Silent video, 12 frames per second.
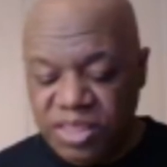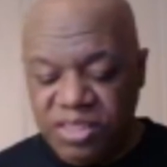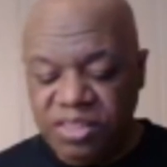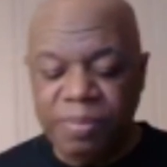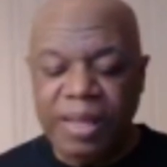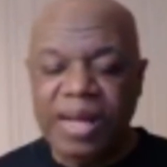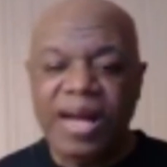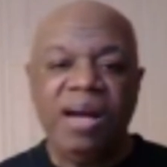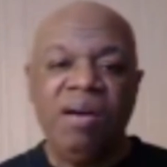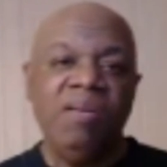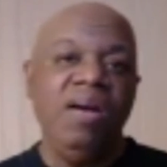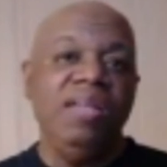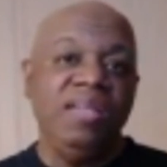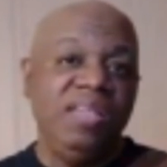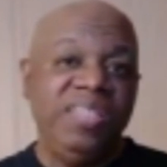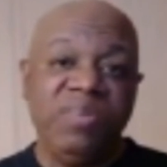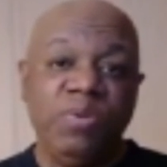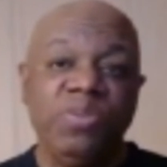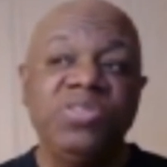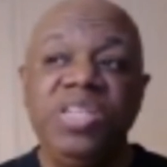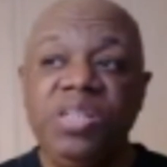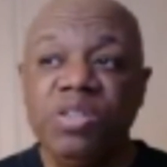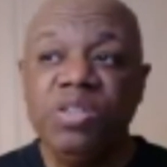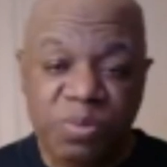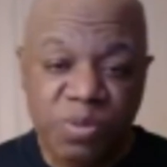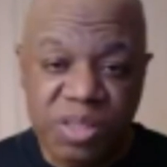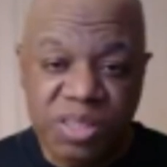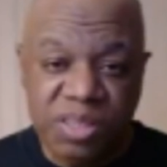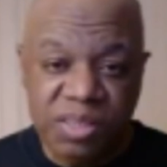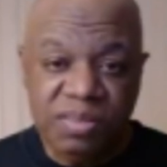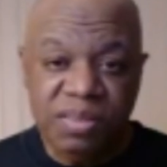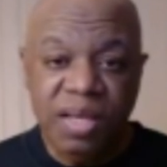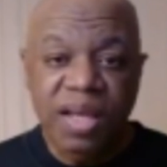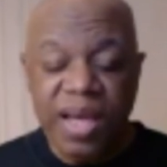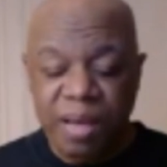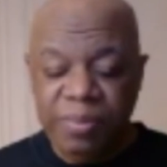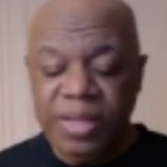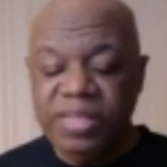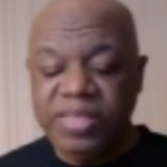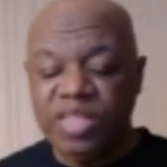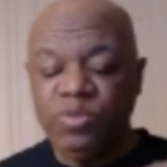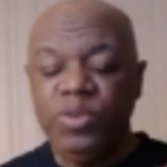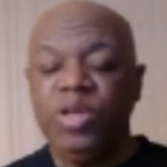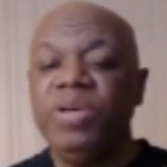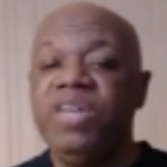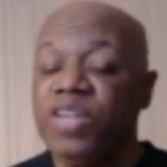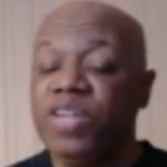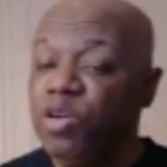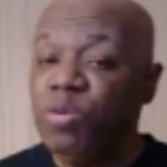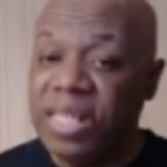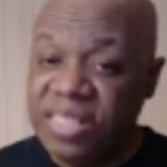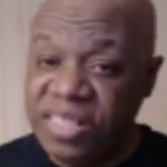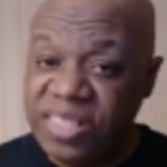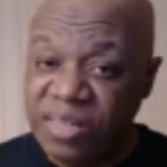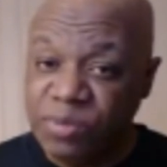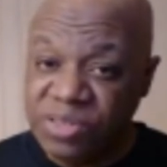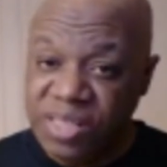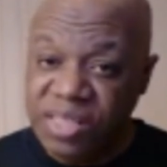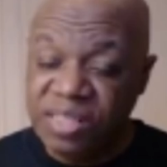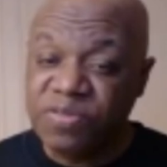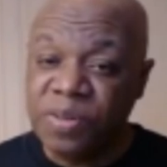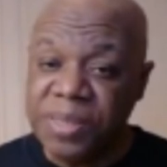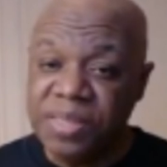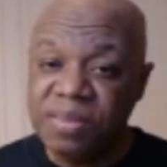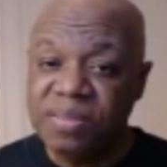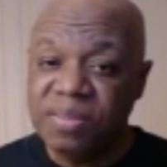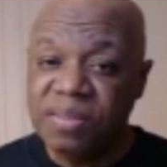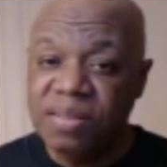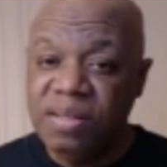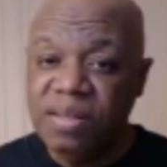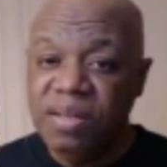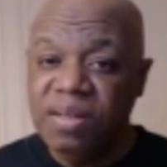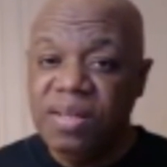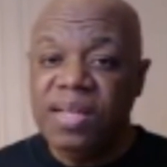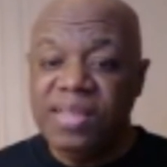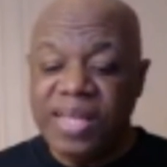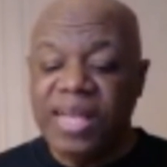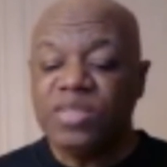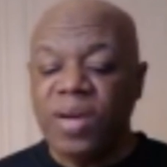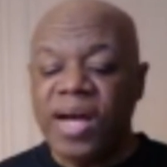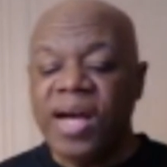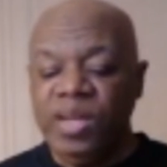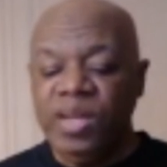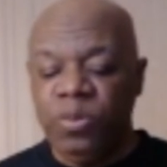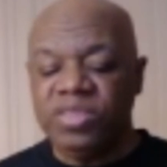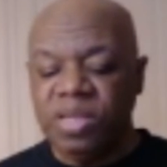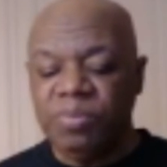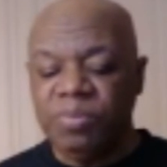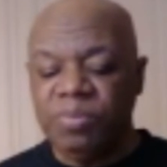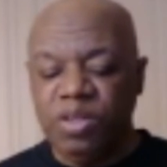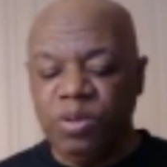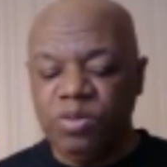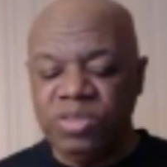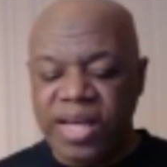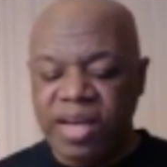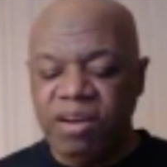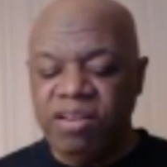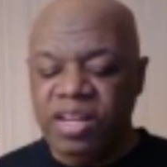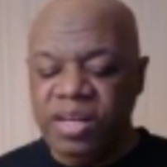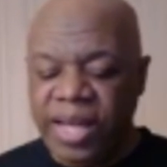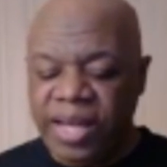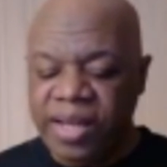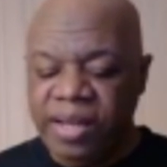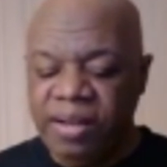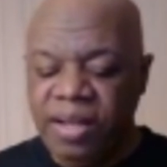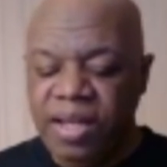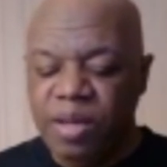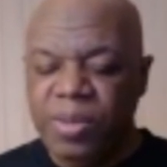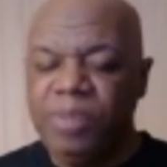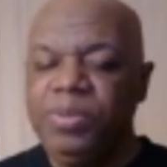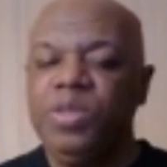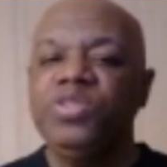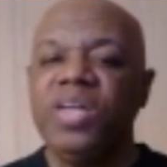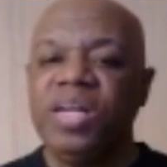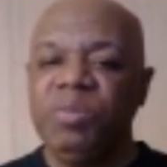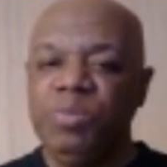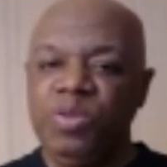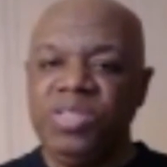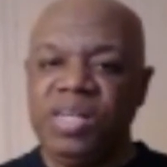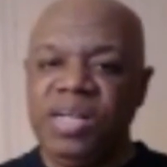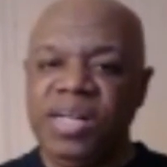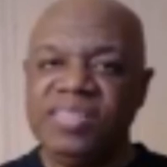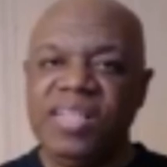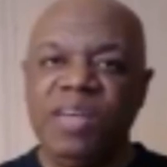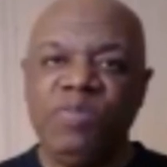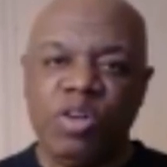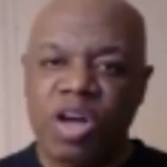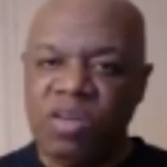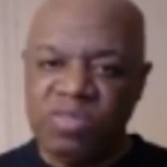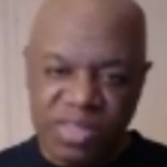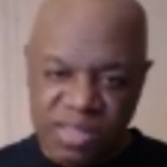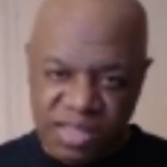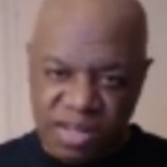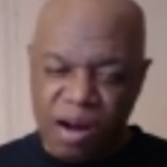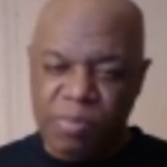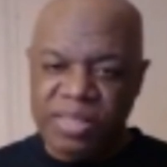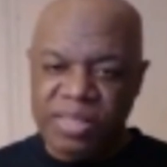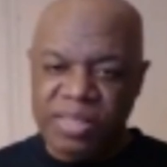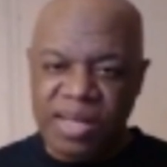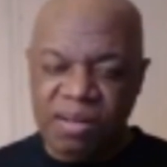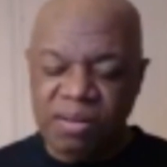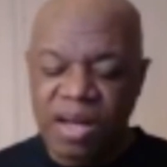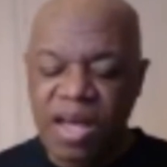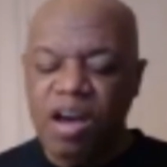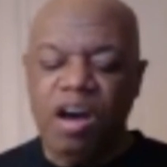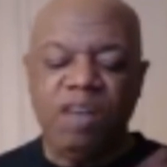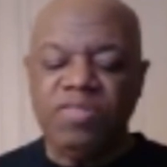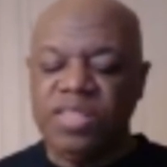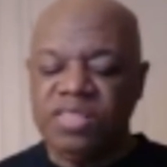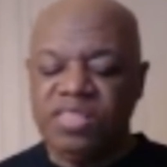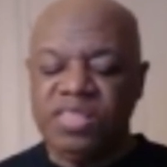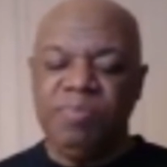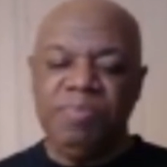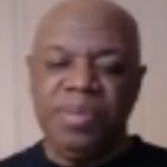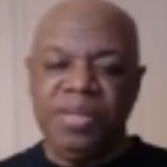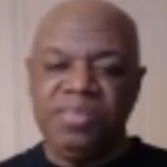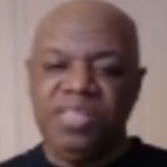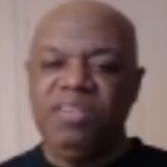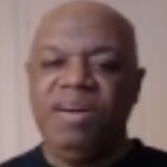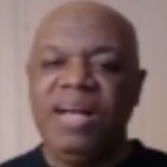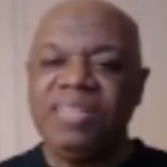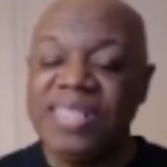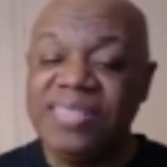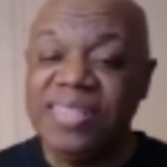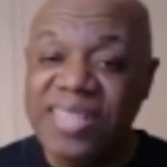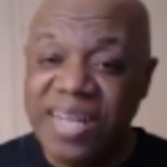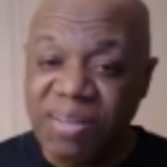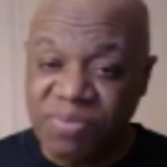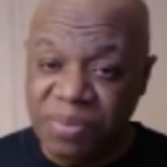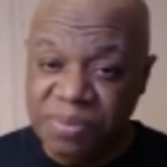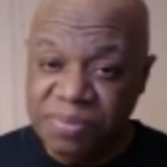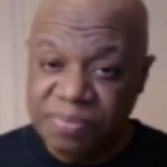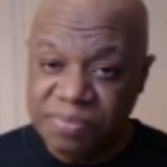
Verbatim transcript: teaches about how the devil steals from Christians. And many times we don't even know that the devil's stealing from us. That's why when something goes down and, and maybe you're trying to move to the next level and all of a sudden the car breaks down, all of a sudden something busts in your house, that's the devil